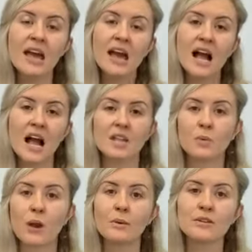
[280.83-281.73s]
And the
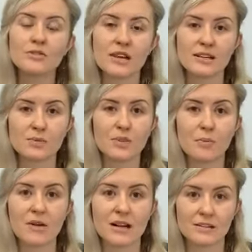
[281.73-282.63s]
way we do that is with a
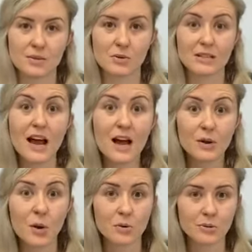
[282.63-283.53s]
practice called heart
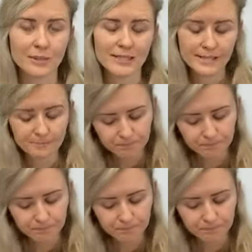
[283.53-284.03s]
congruence.